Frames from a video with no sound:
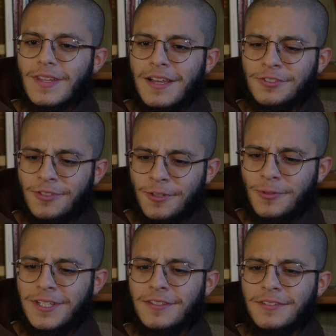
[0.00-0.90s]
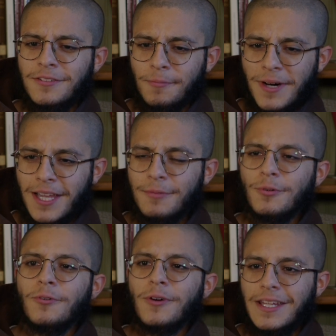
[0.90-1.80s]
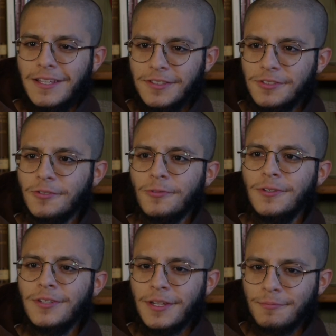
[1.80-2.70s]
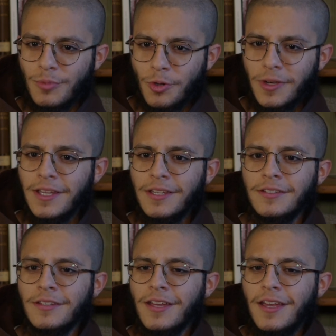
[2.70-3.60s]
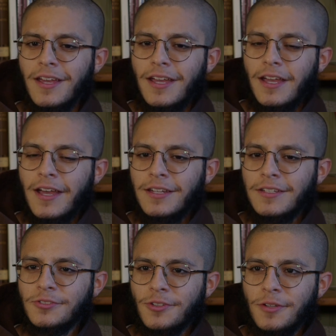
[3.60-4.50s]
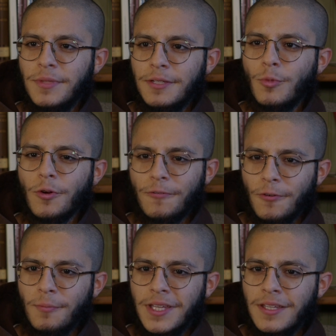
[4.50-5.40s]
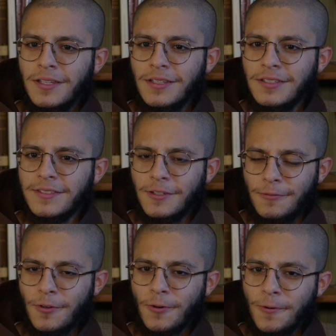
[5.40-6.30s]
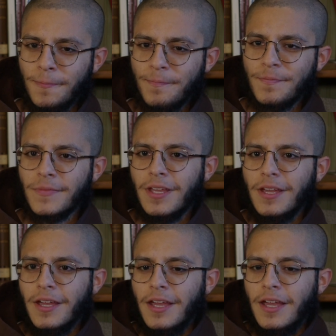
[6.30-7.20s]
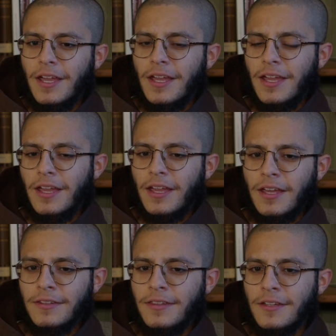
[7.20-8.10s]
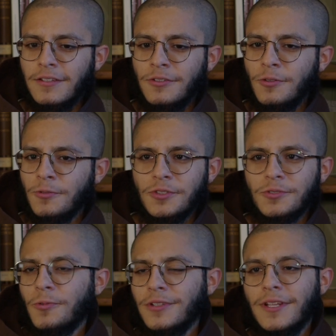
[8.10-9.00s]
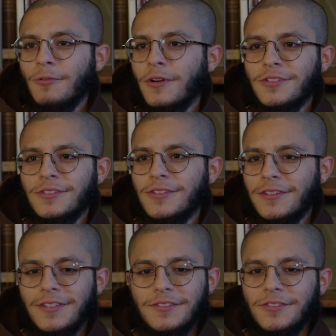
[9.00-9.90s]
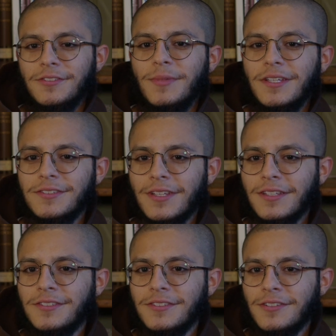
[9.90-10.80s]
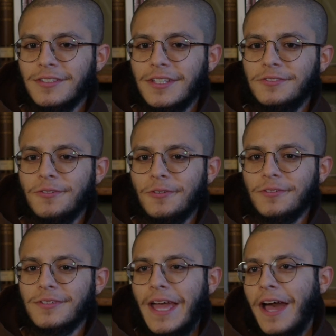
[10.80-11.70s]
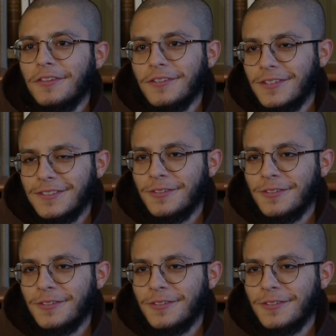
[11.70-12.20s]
I started reading the Bible and history and praying, and it started being more for me instead of her. And then there was just one day where I just thought this doesn't make sense unless you're Catholic.